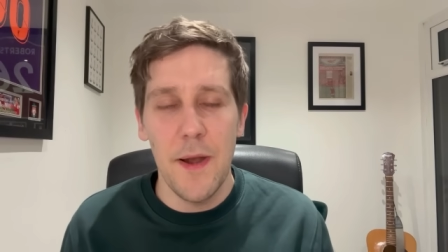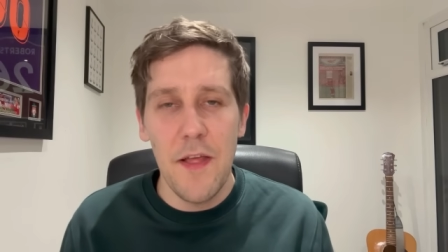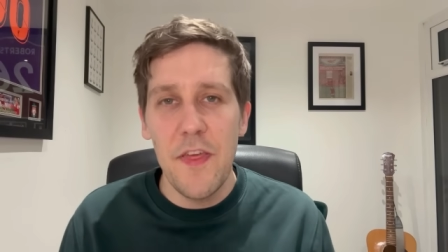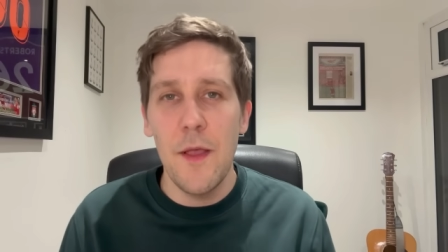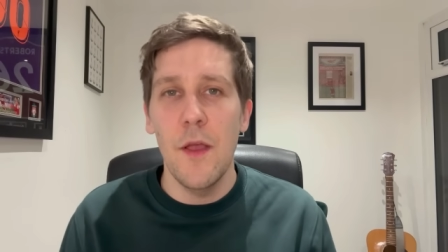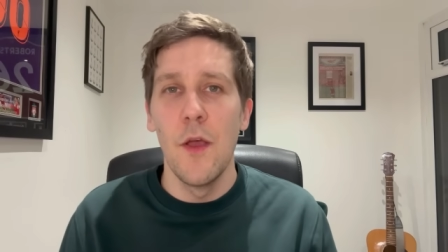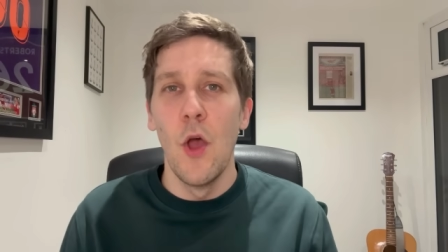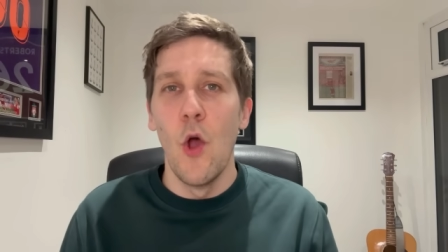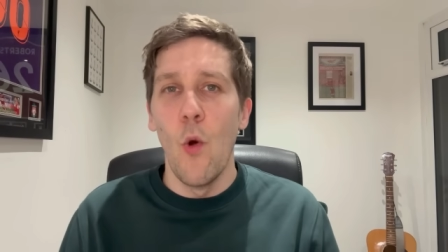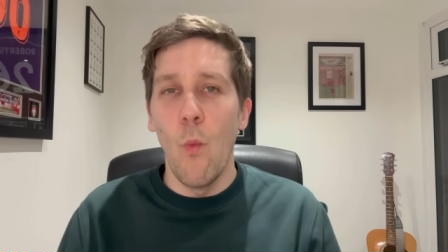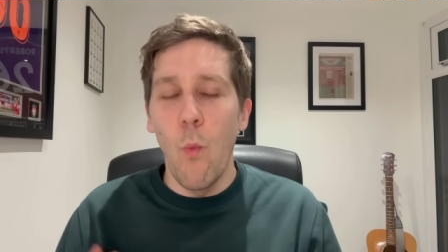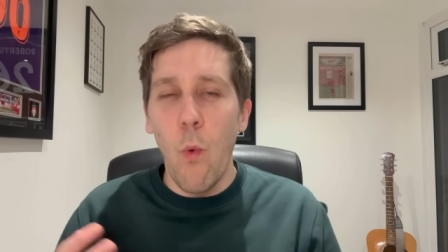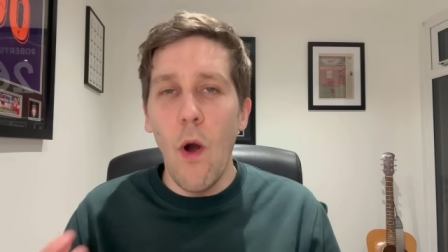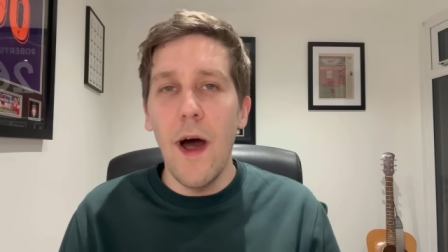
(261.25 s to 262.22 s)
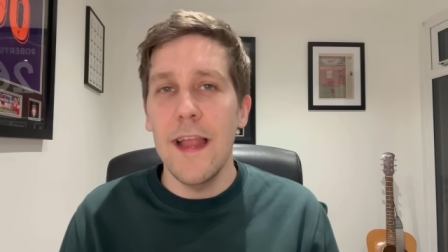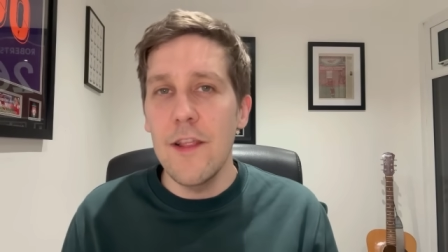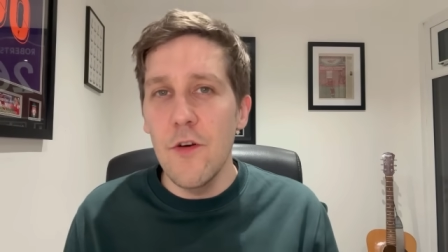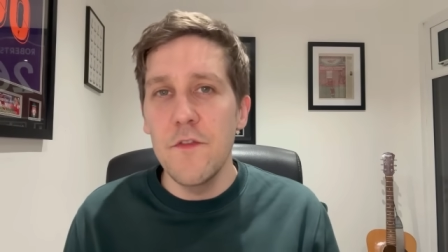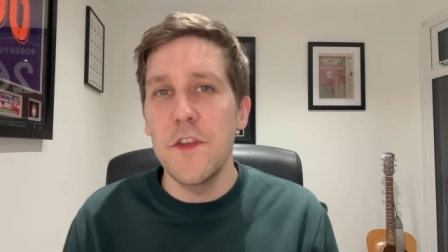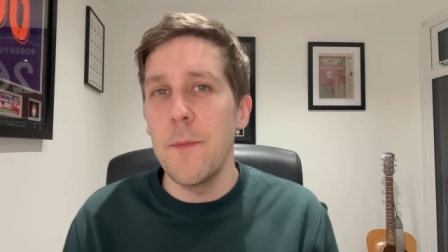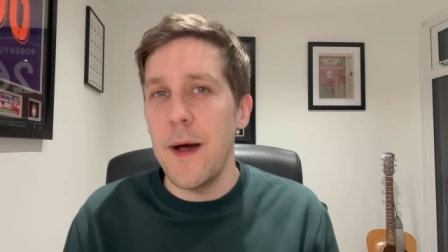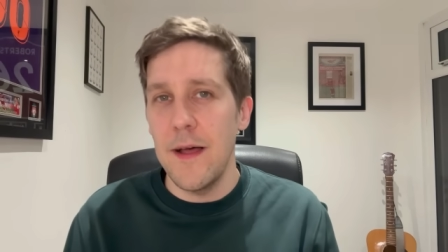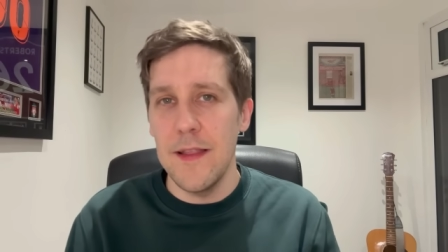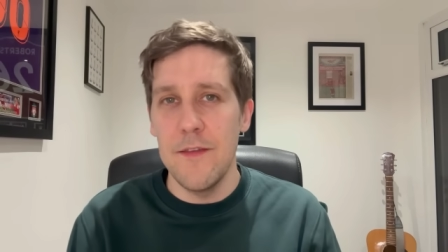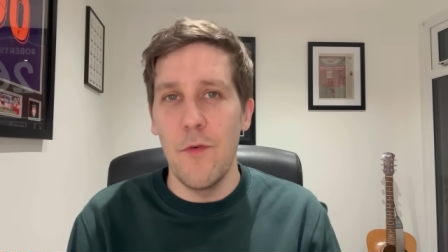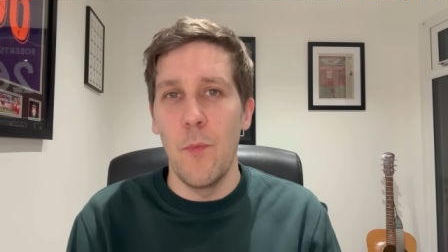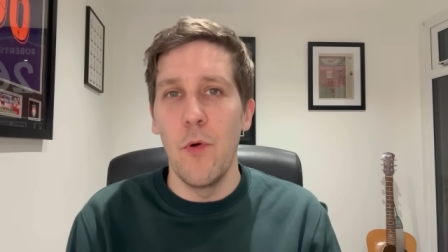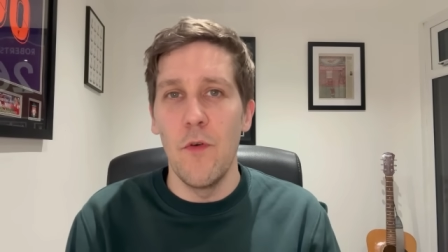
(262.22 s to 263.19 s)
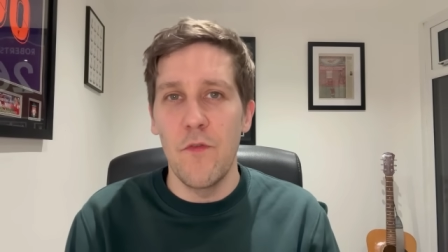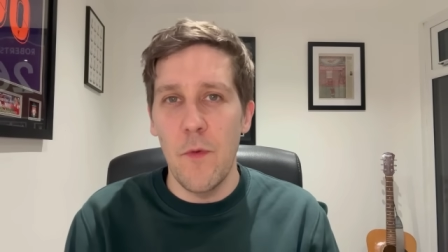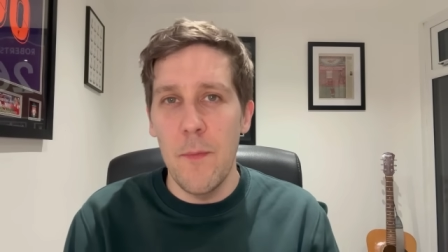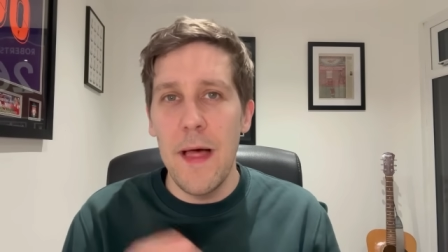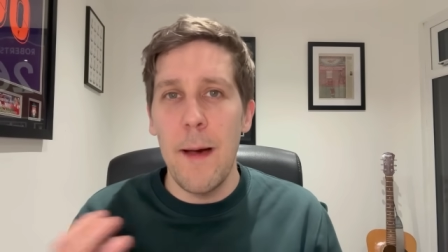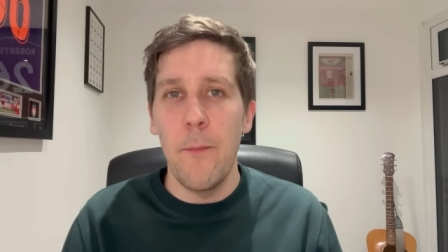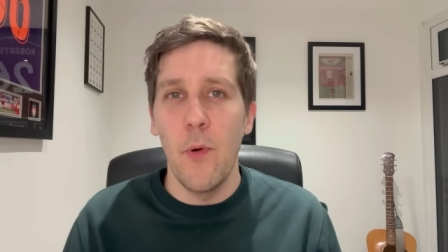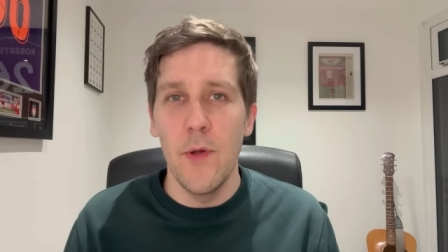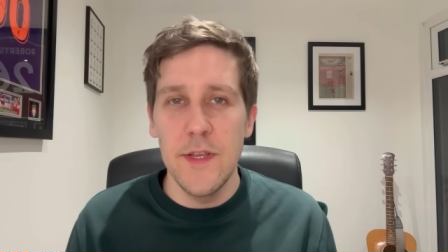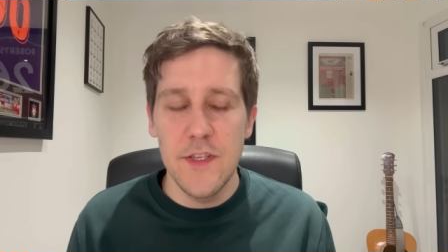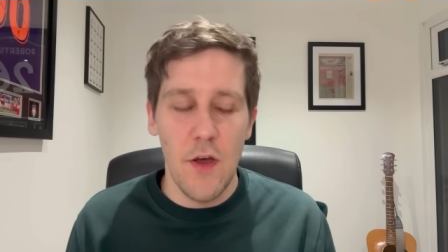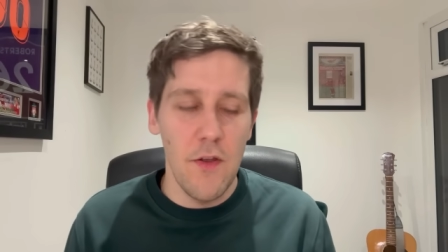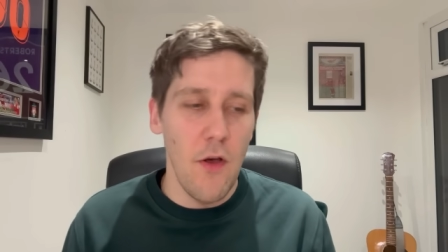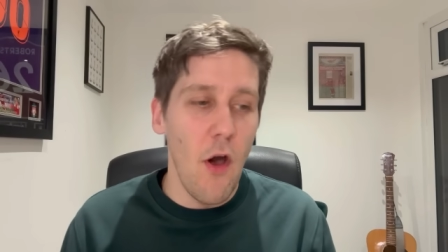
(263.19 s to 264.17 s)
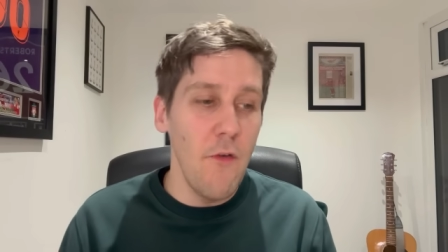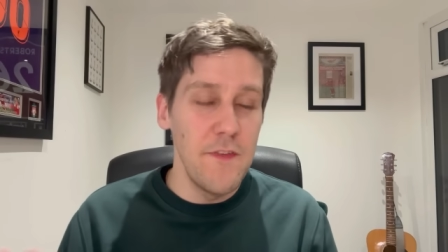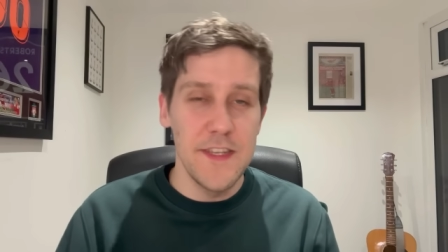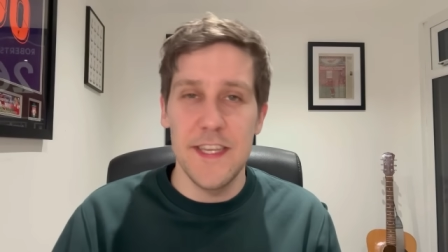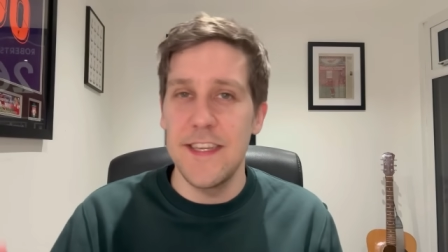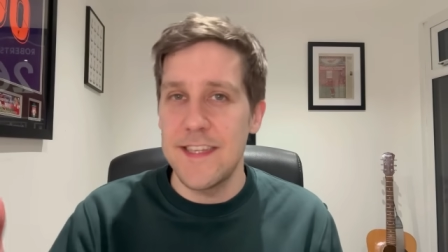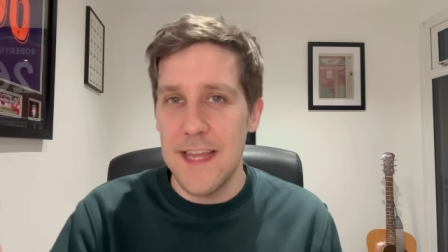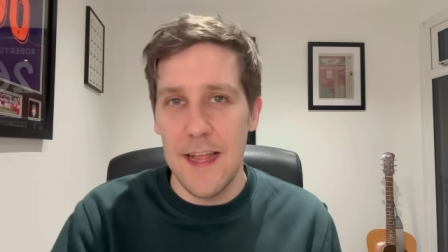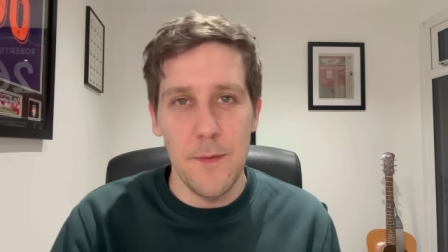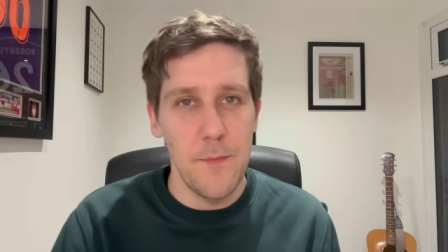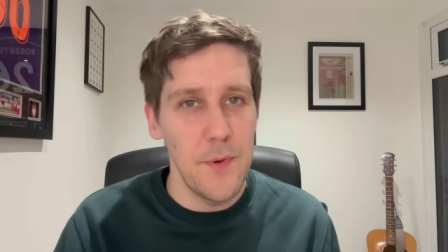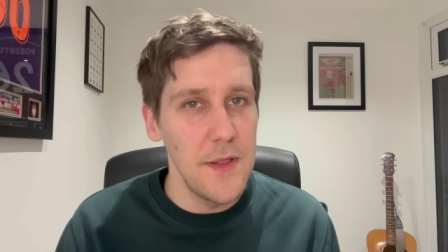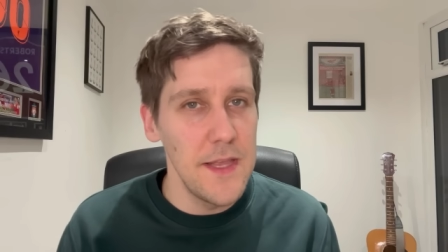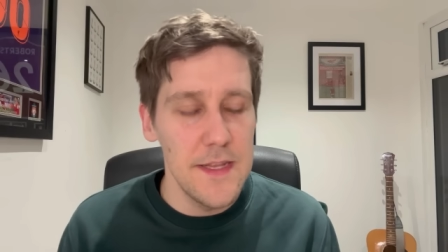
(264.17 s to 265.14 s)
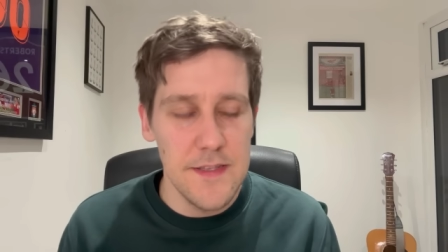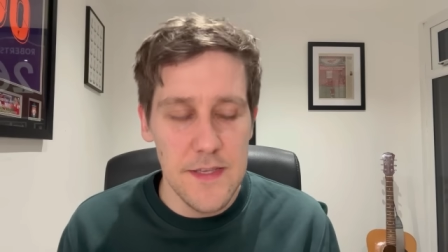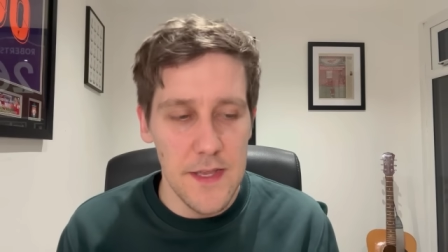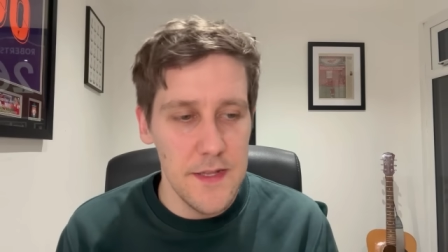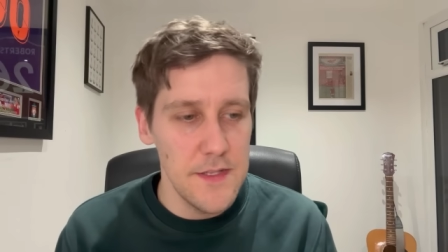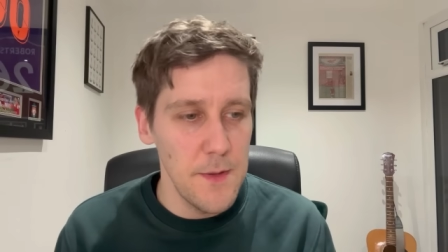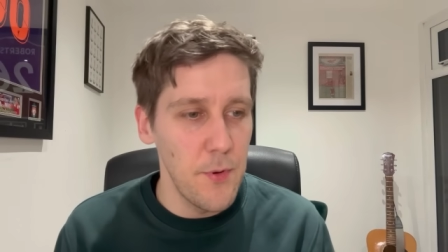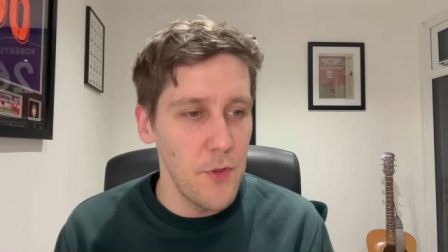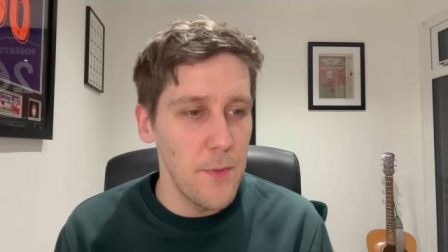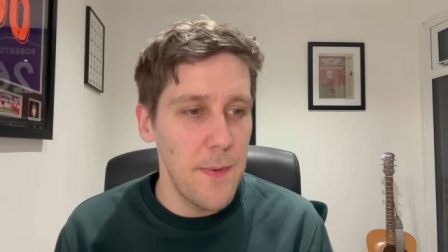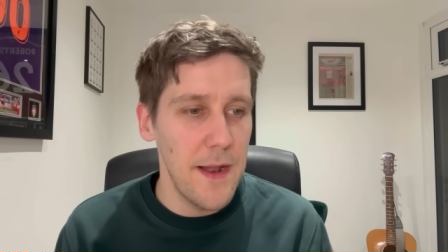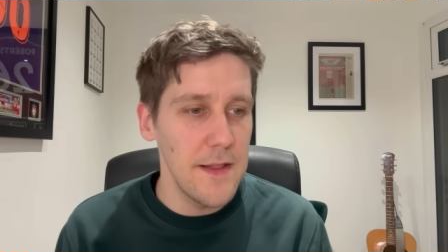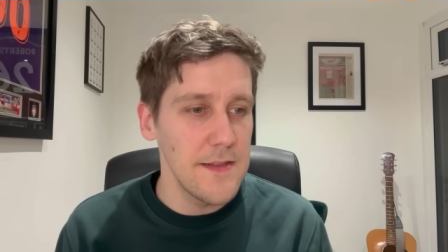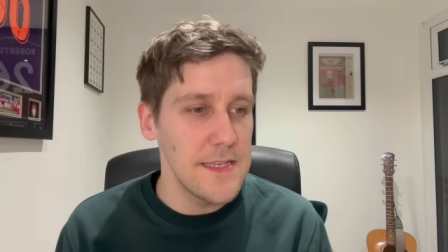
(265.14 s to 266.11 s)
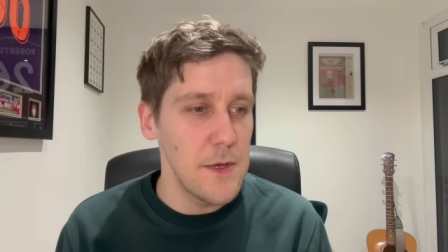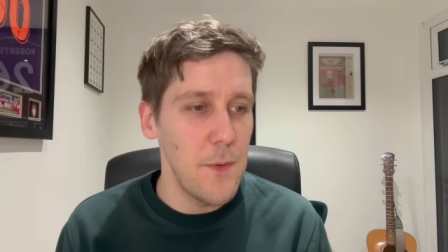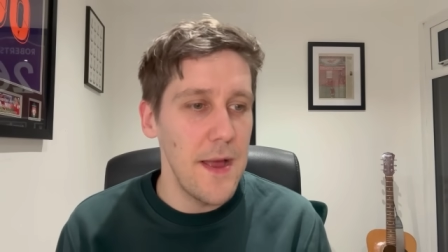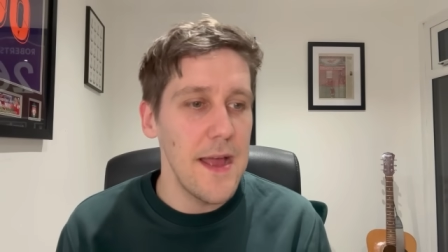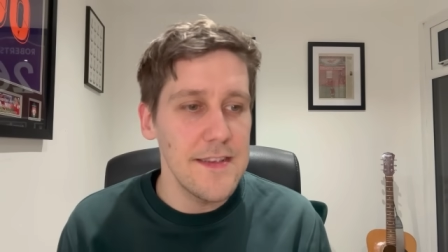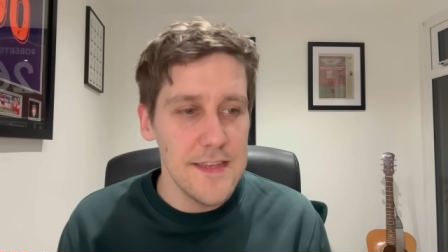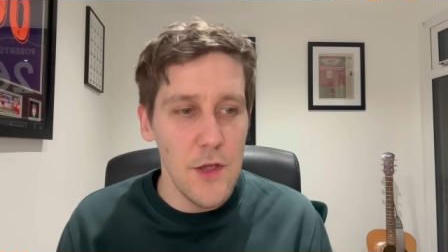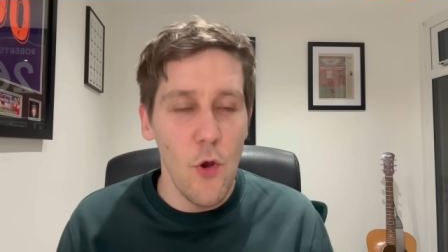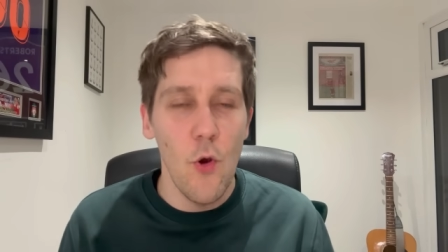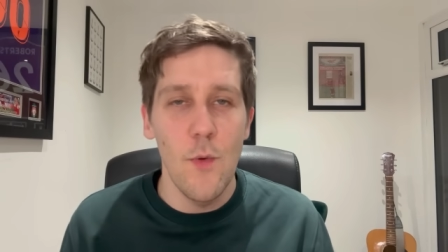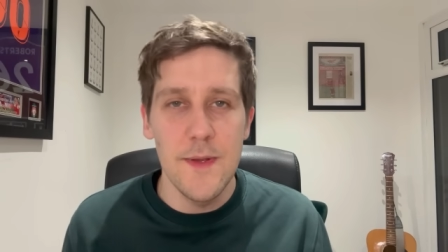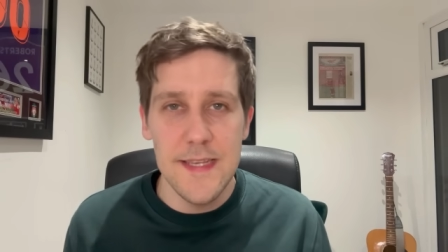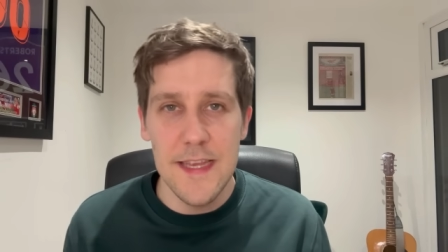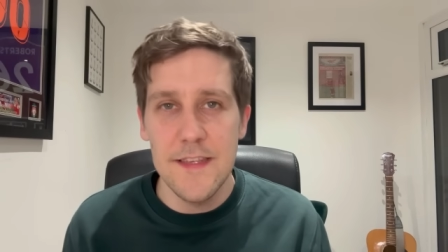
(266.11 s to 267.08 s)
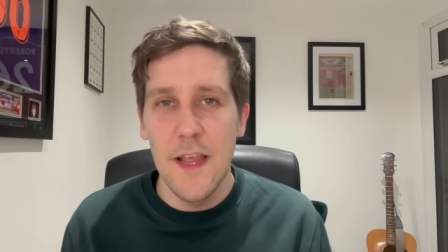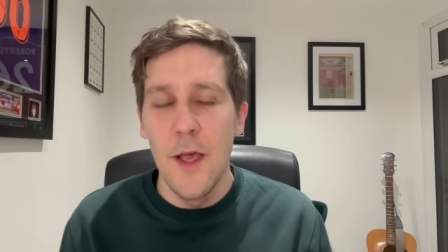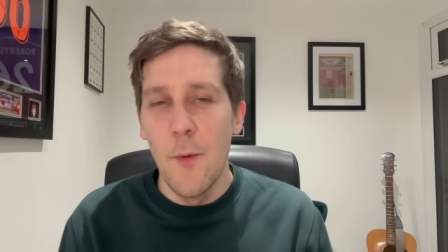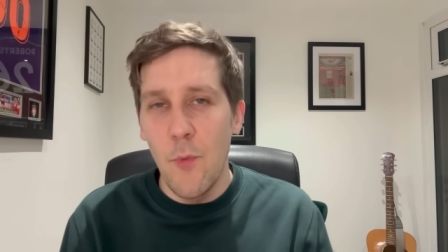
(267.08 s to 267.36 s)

But I think what I loved about Liverpool from that point on, obviously Salah brilliant to put the penalty away, as he always is.